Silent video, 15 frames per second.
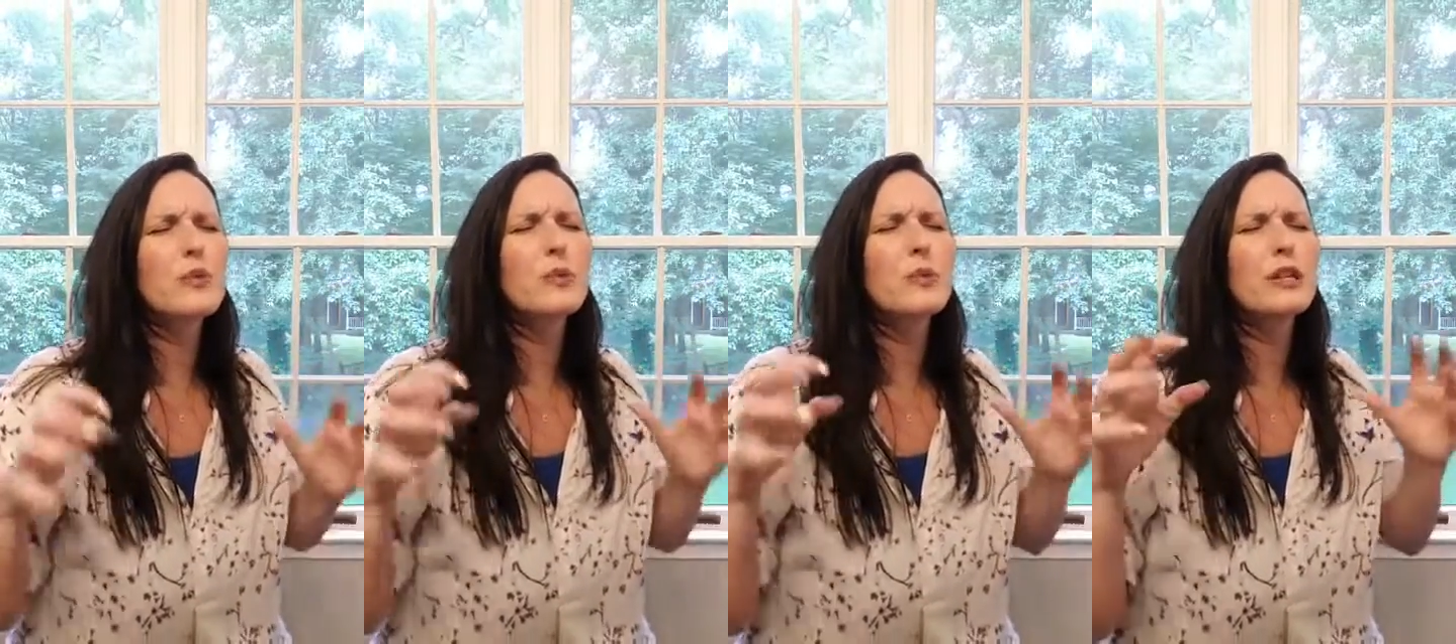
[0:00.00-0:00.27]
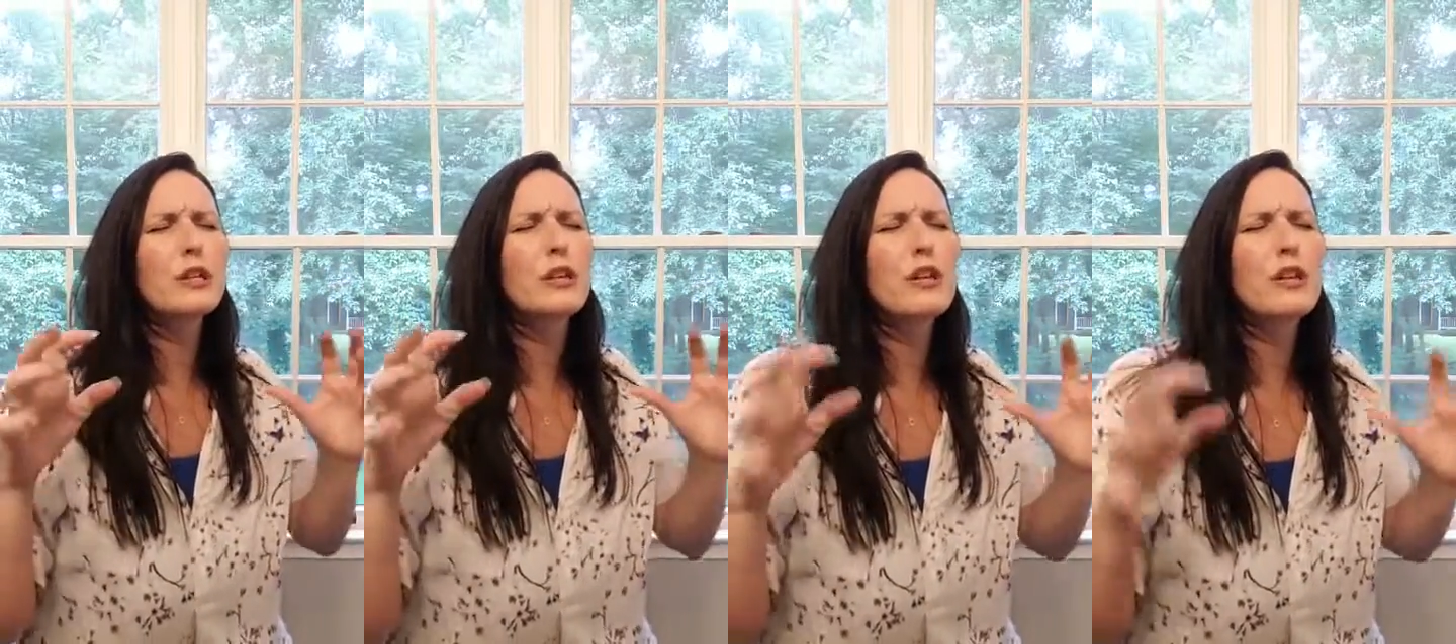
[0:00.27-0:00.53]
We're
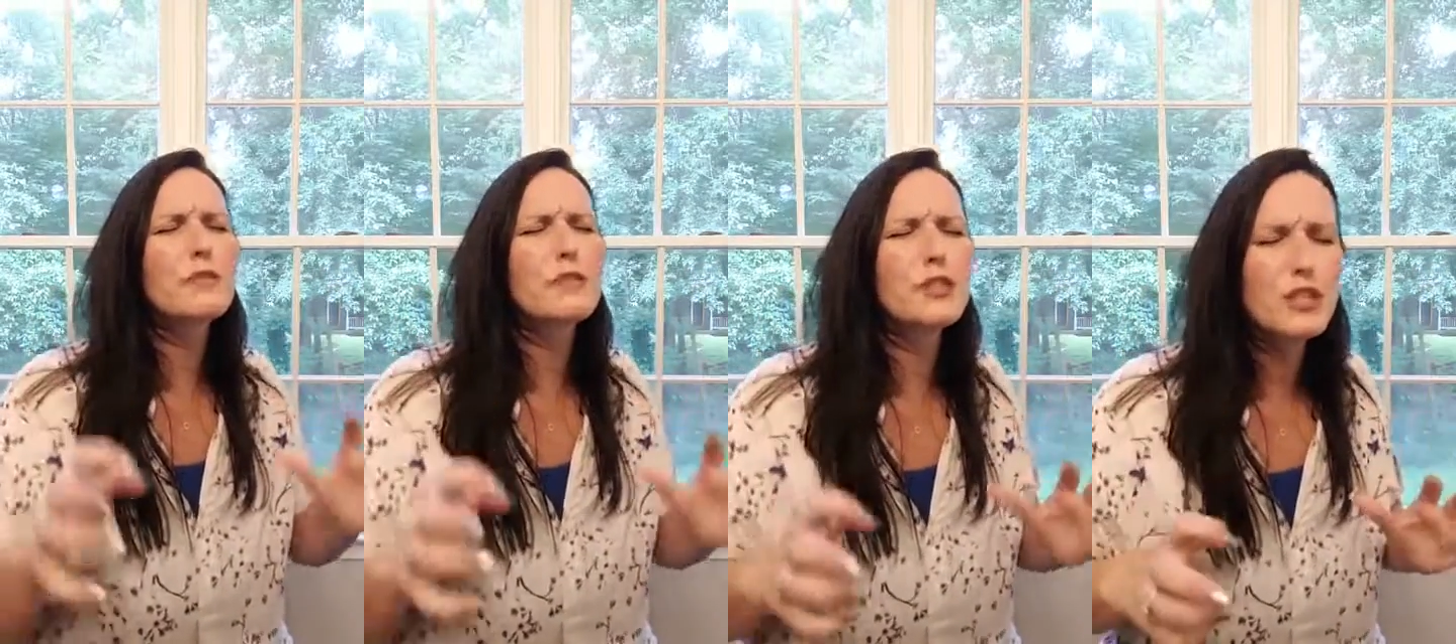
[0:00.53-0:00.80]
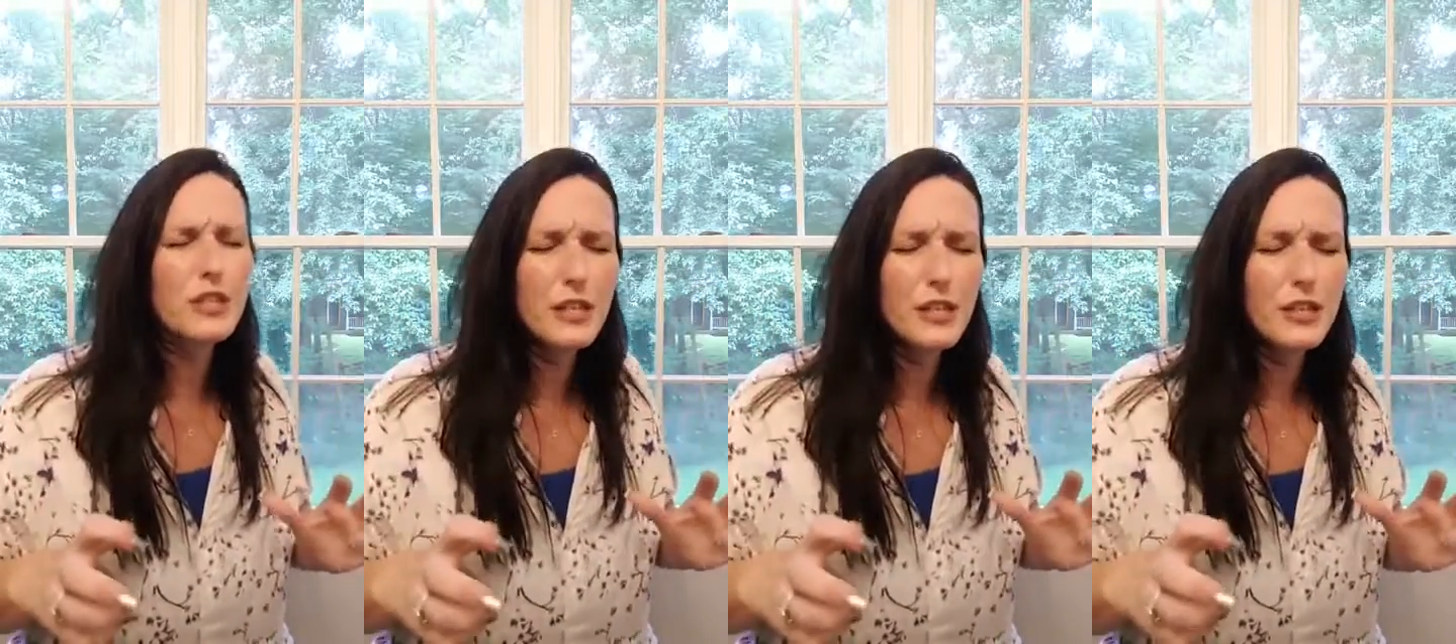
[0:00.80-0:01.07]

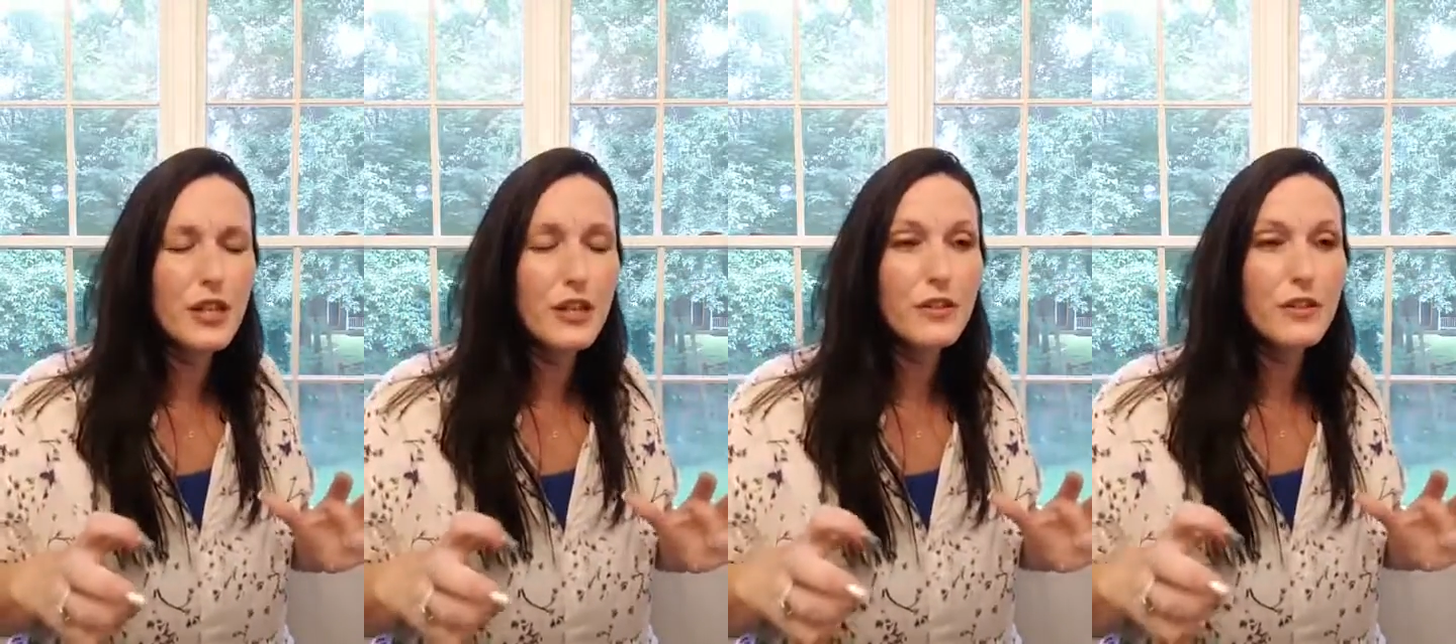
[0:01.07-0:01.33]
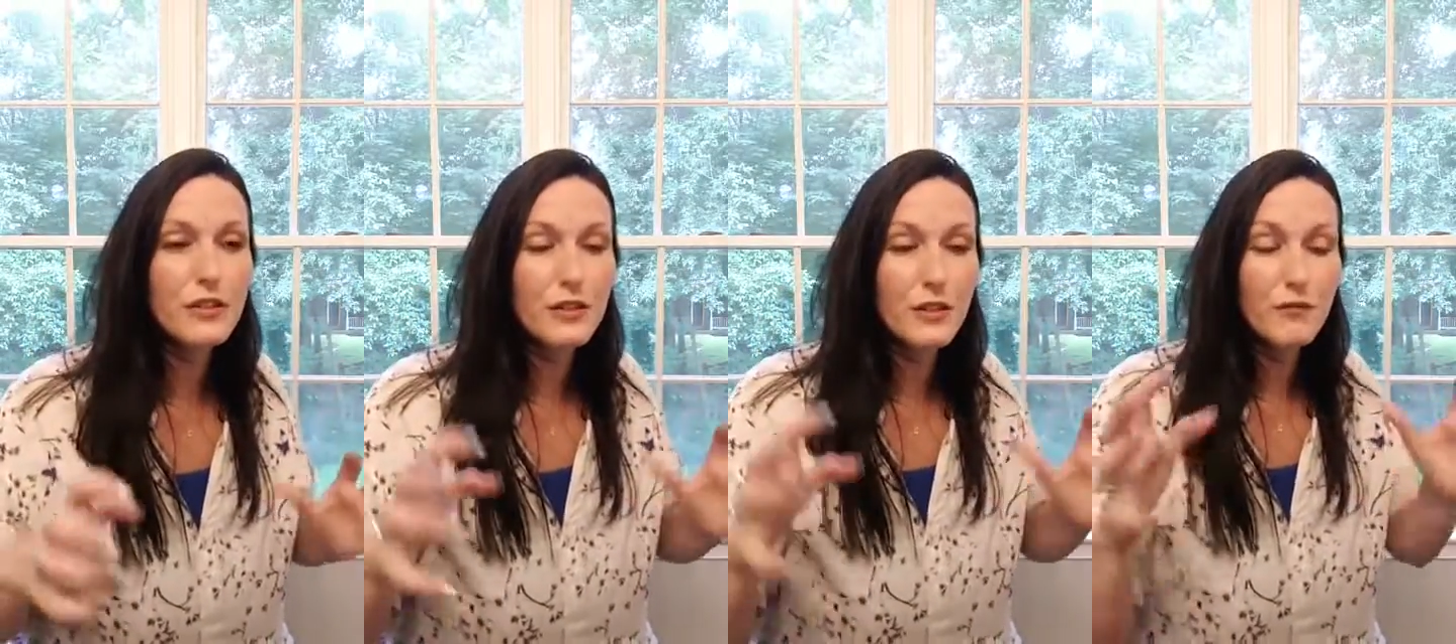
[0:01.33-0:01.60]
encouraging each
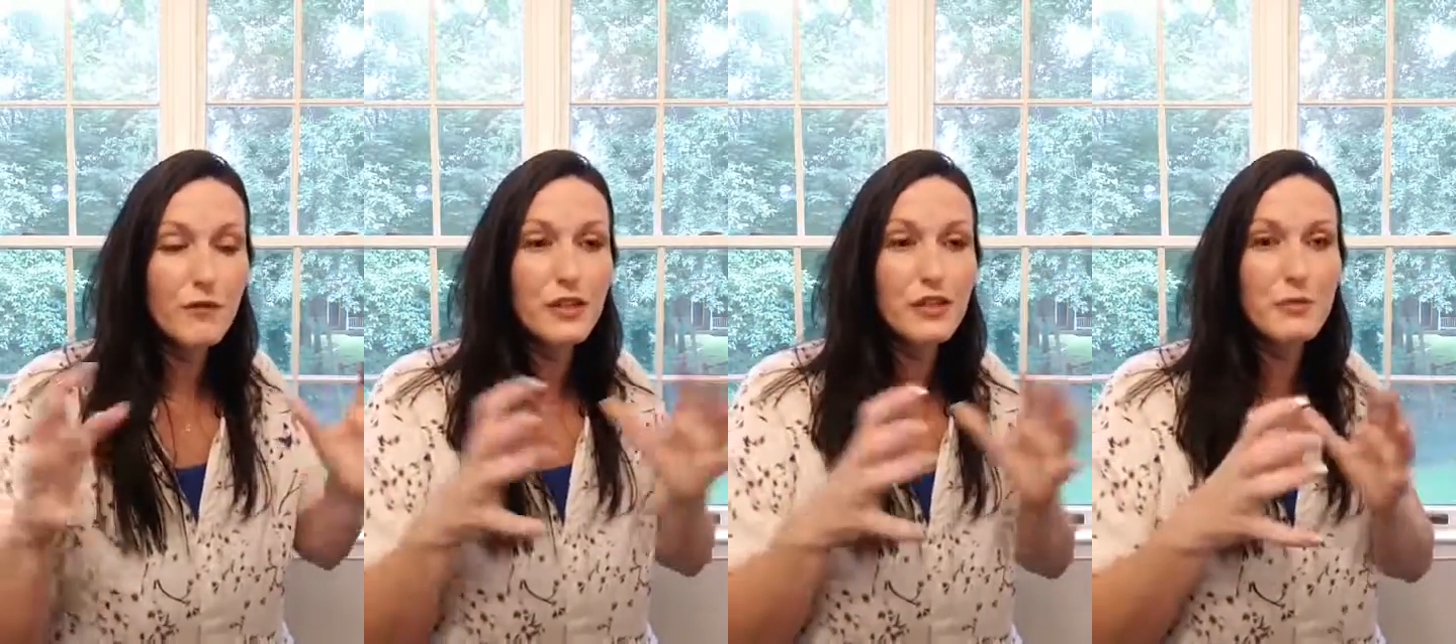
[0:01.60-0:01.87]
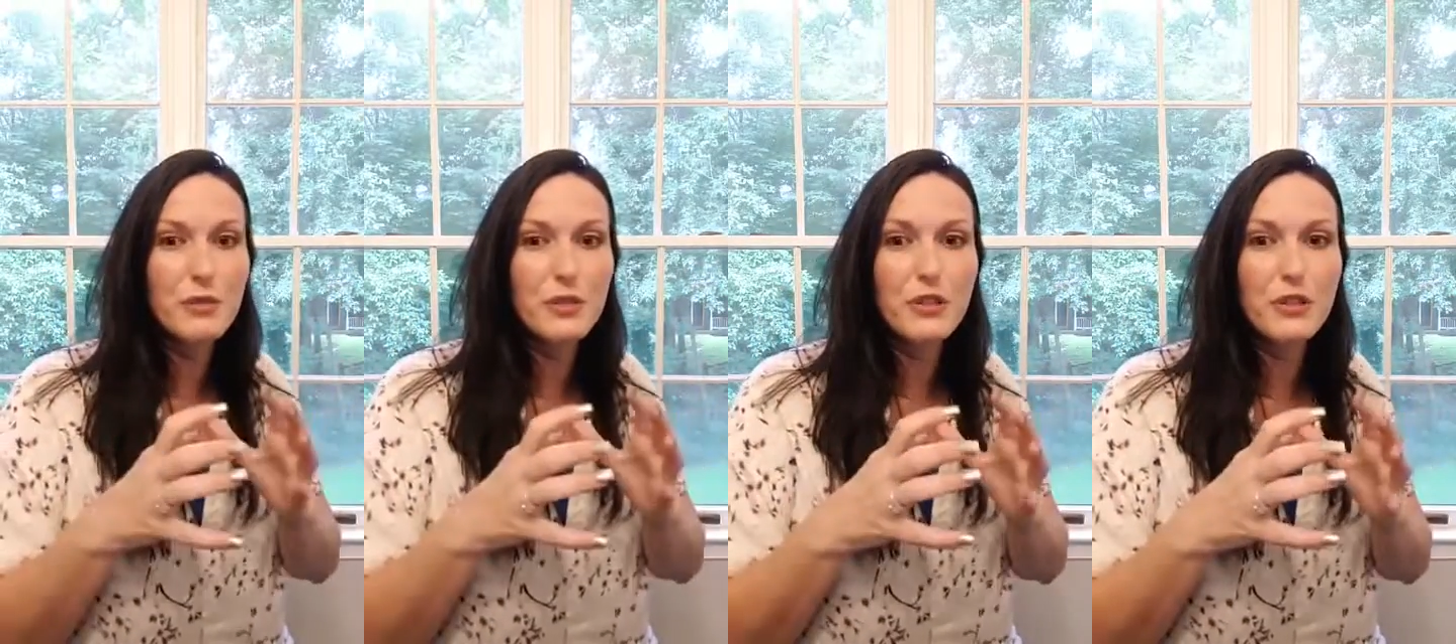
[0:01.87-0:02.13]
other in our
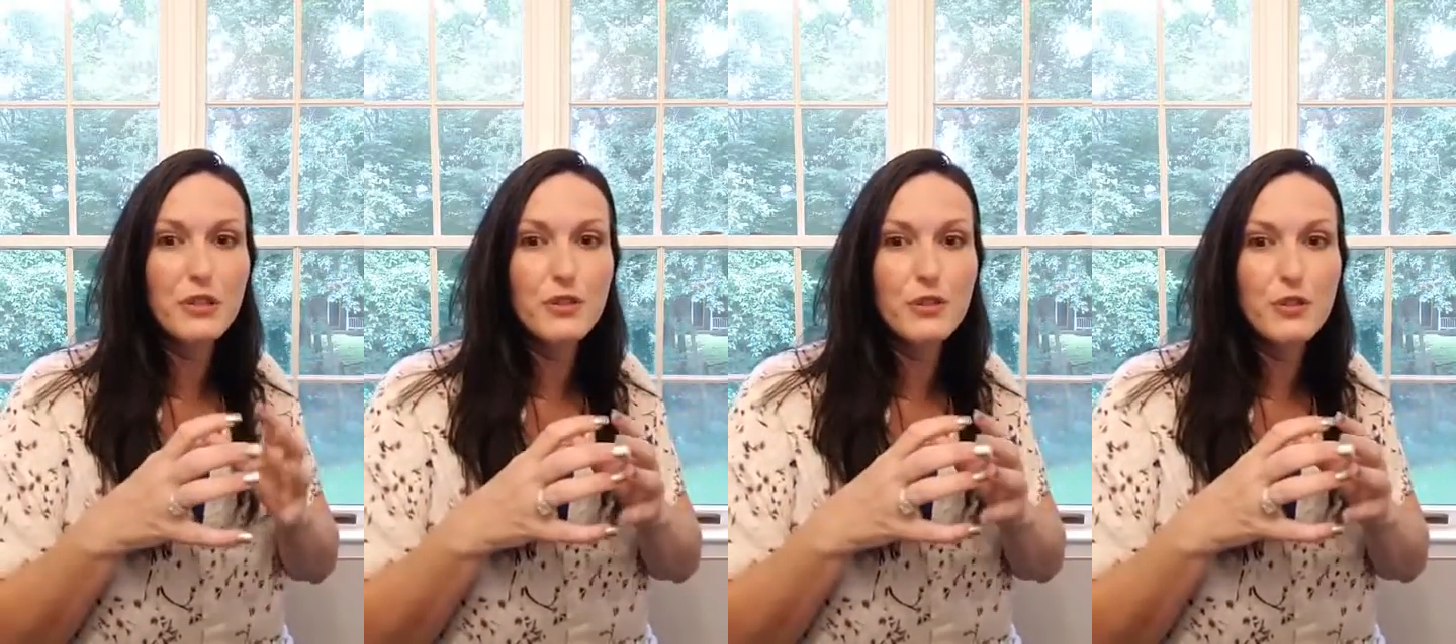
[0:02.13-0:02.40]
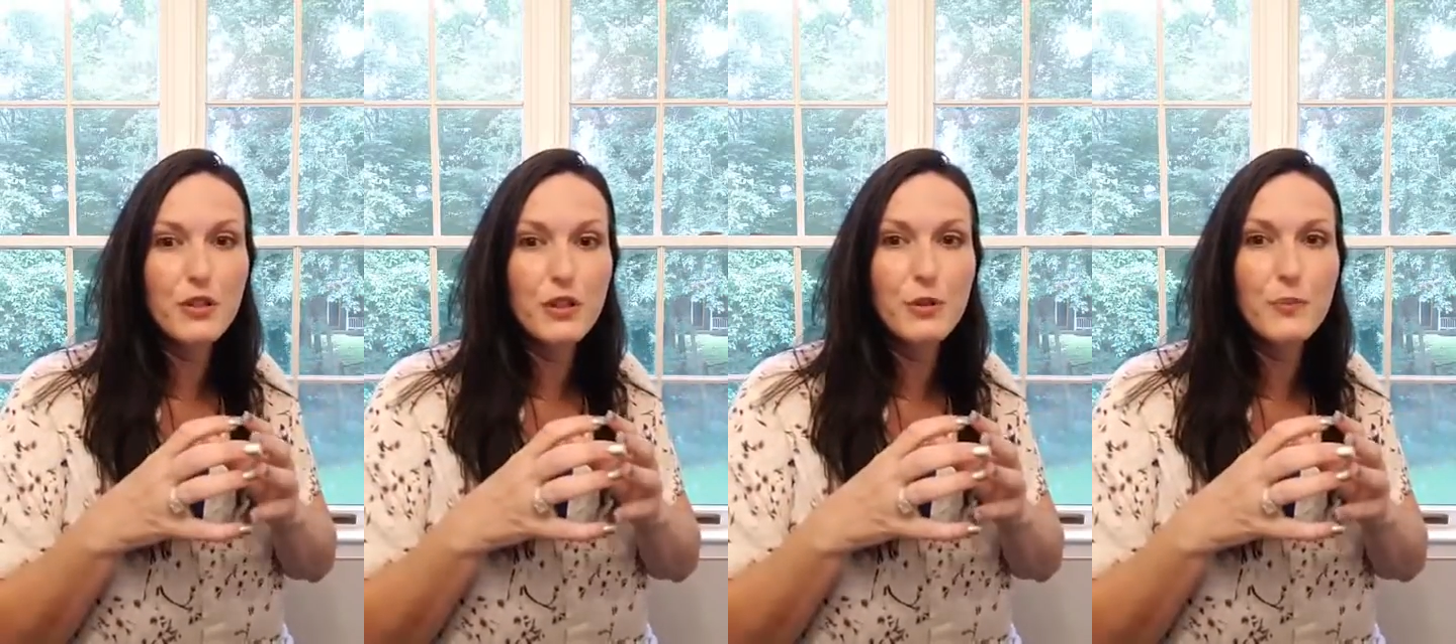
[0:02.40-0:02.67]
Facebook close
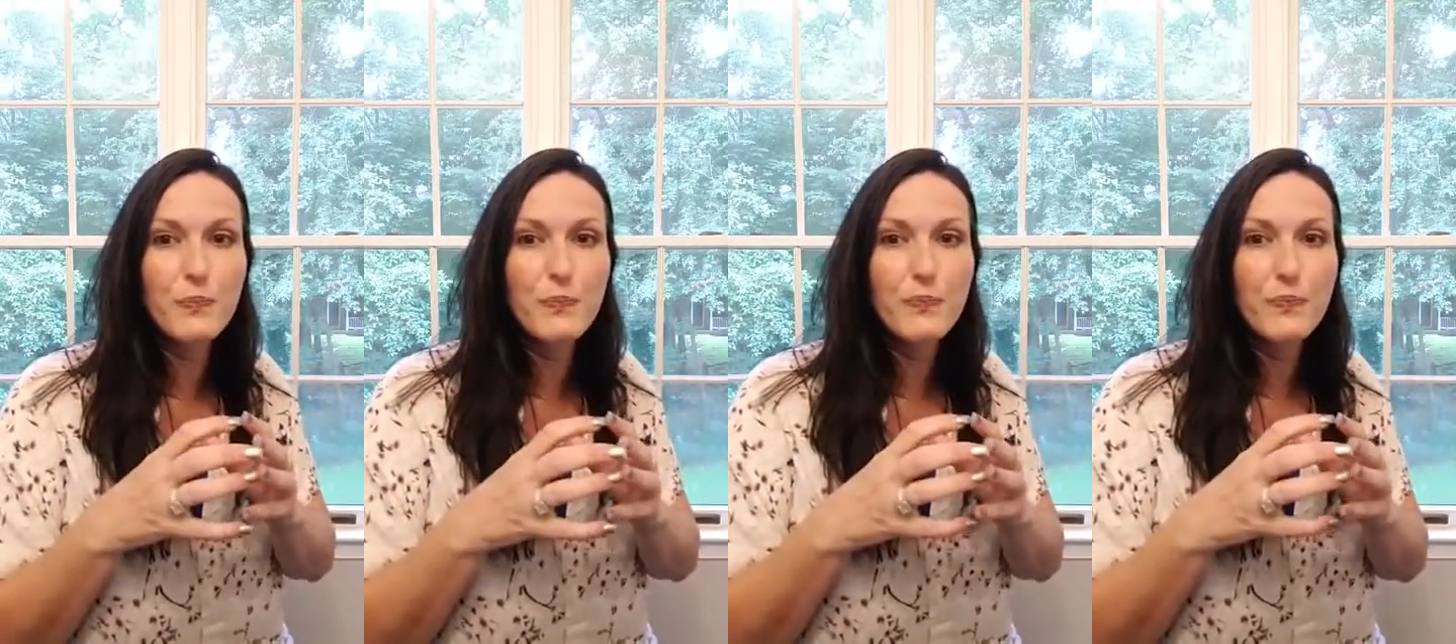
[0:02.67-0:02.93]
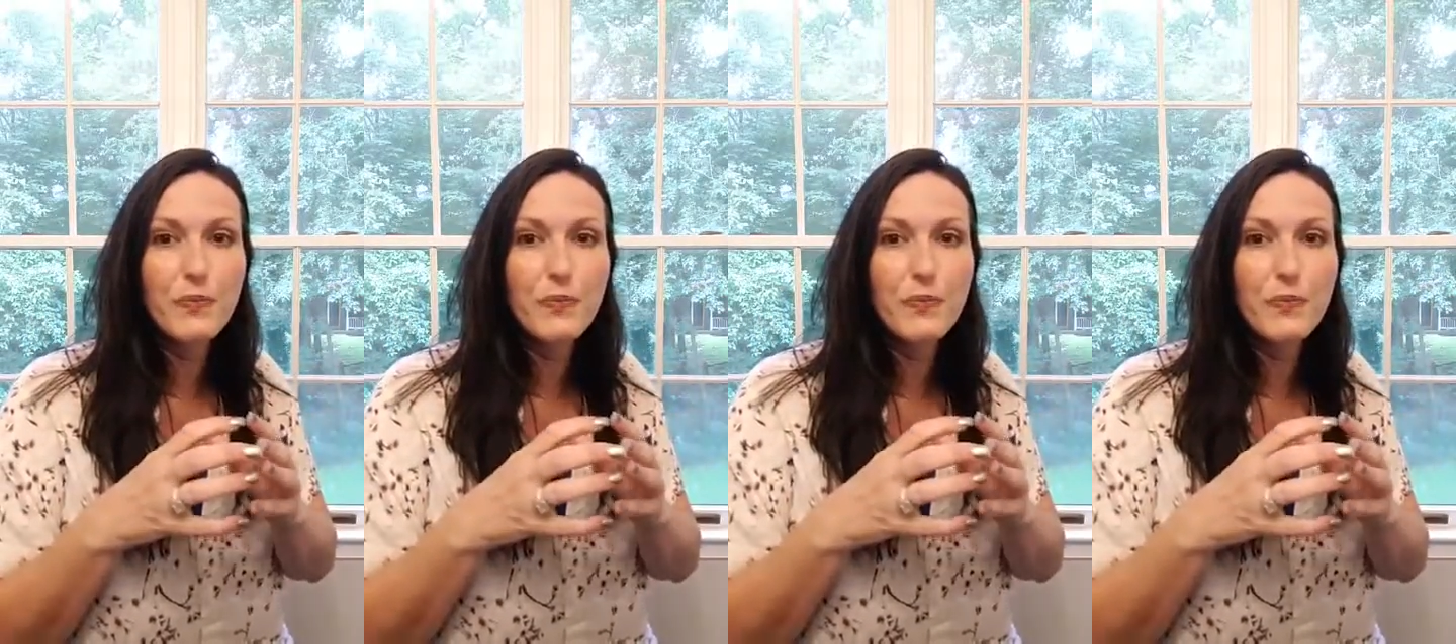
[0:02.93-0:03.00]
group.